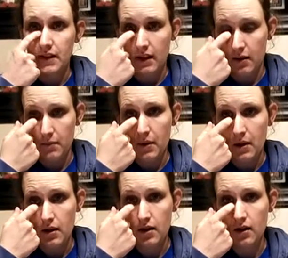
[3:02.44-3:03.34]

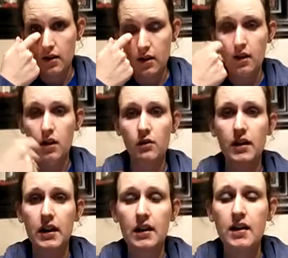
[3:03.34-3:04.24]
in our
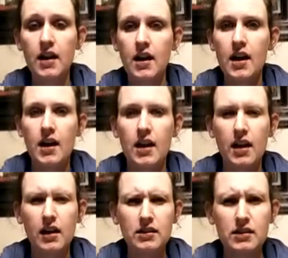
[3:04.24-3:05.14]
reading,
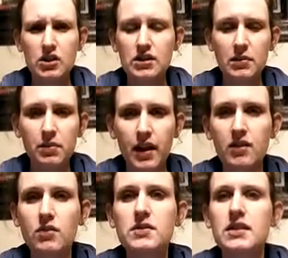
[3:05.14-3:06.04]
and just applying
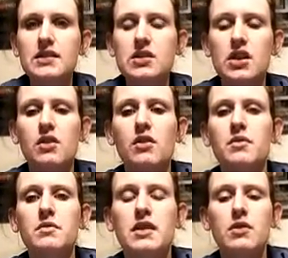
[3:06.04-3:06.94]
those things in
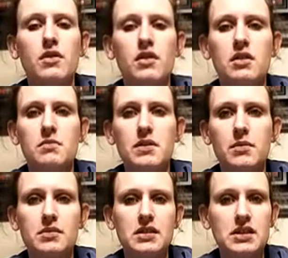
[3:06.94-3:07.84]
general in order to be
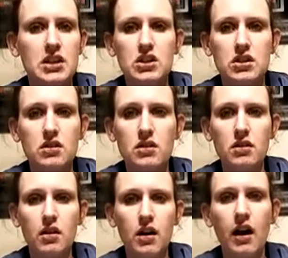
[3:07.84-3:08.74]
able to teach
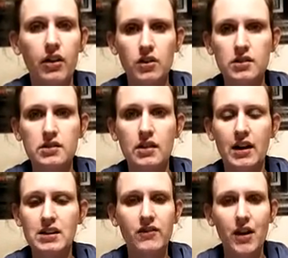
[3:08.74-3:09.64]
others
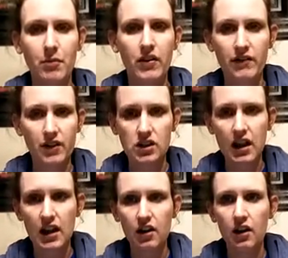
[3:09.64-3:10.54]
as a family life
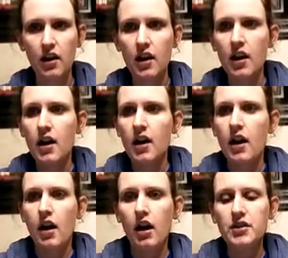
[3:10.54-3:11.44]
educator.
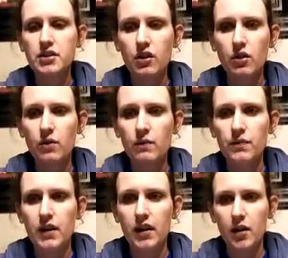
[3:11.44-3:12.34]
Also,
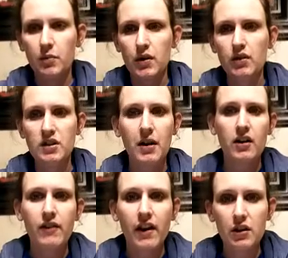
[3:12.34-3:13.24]
we learned about
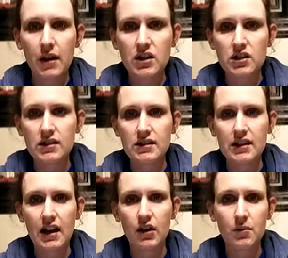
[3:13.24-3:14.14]
evaluations and
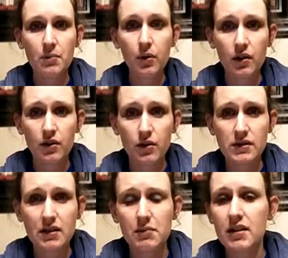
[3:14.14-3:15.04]
how important those
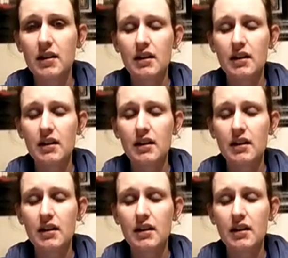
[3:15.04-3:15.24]
can be